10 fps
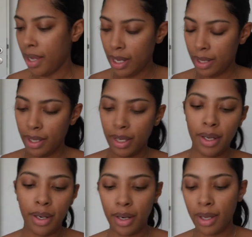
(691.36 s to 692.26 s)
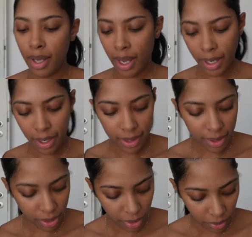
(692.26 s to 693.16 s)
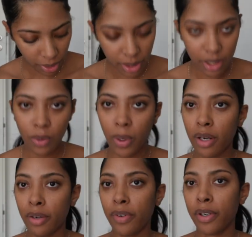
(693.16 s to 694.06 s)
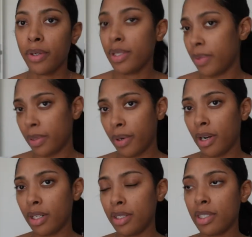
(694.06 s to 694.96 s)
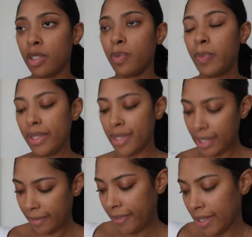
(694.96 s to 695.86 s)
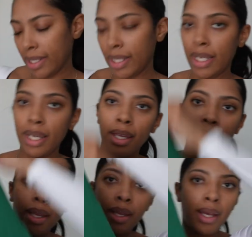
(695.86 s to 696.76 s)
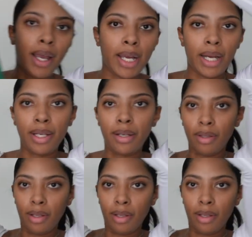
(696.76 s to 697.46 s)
And then I got this green sweater for Christmas parties specifically. I got it in a